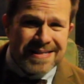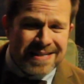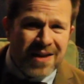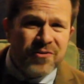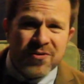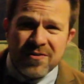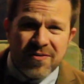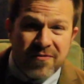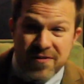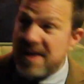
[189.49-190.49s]
Doesn't
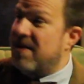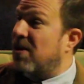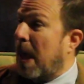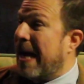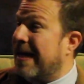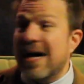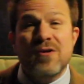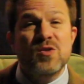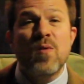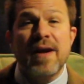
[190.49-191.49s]
feel like
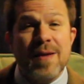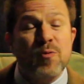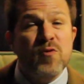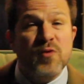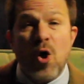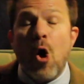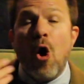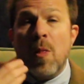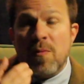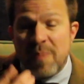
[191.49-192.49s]
128 proof at all
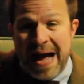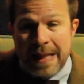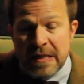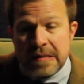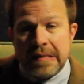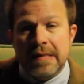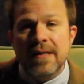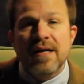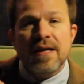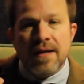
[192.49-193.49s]
on the palate.
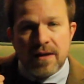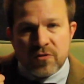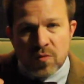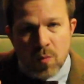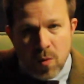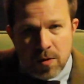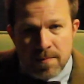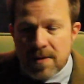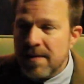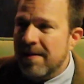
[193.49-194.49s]
It is
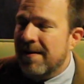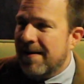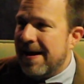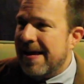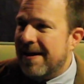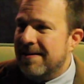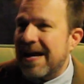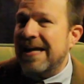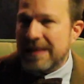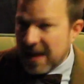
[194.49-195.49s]
warm, and
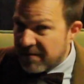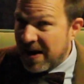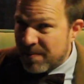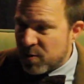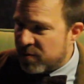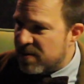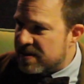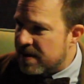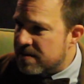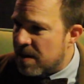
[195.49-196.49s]
I love high proof
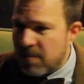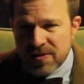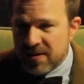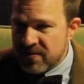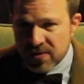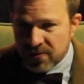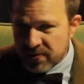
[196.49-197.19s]
whiskeys, but this